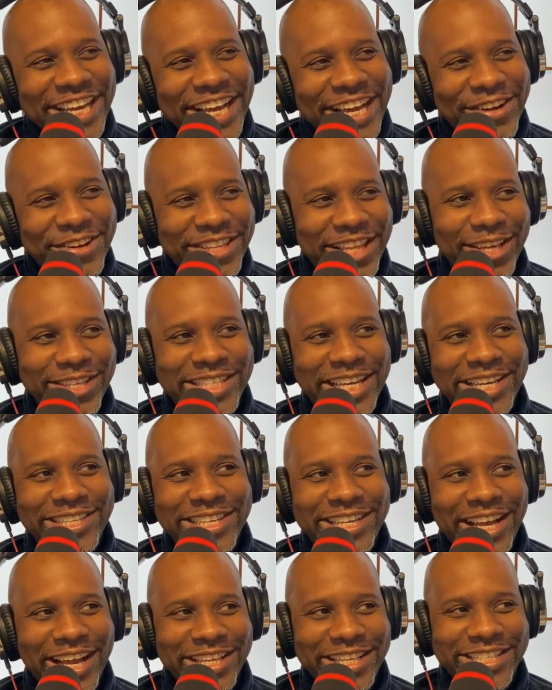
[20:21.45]
without
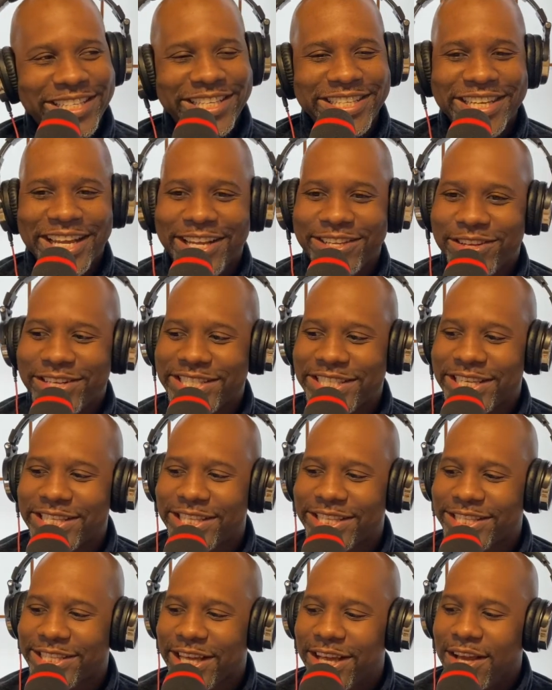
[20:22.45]
sounding condescending, how do I say
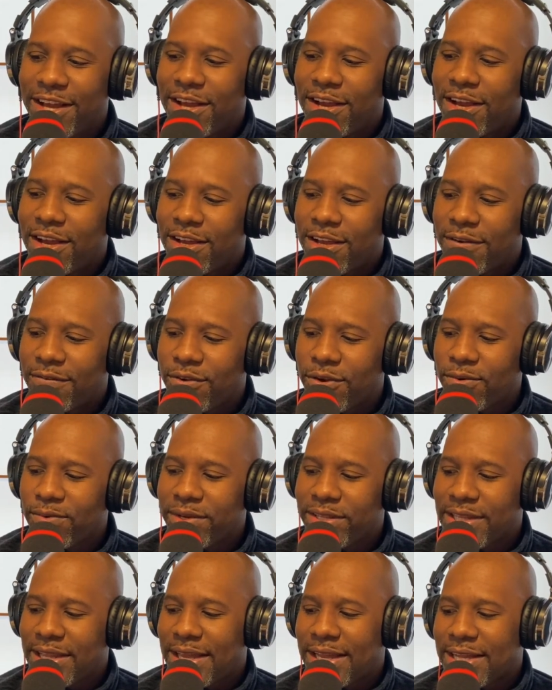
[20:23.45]
this? If you're
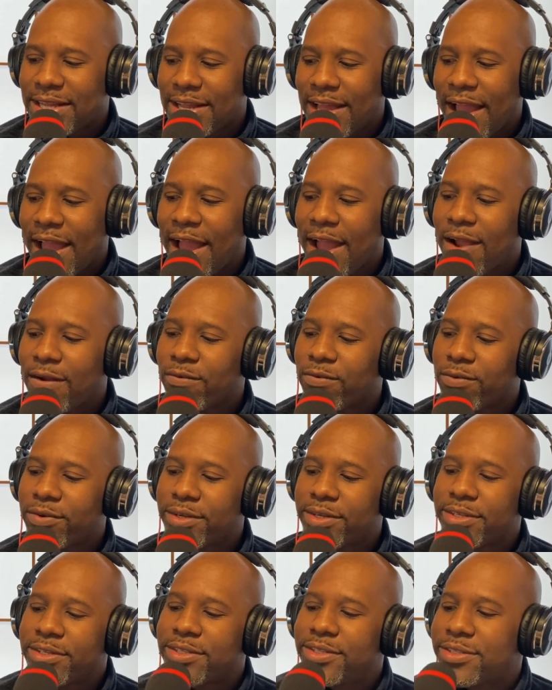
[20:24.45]
with like an
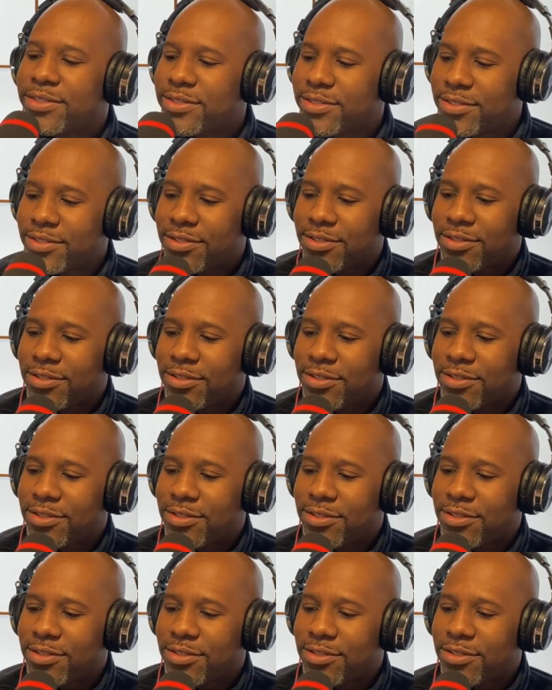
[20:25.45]
average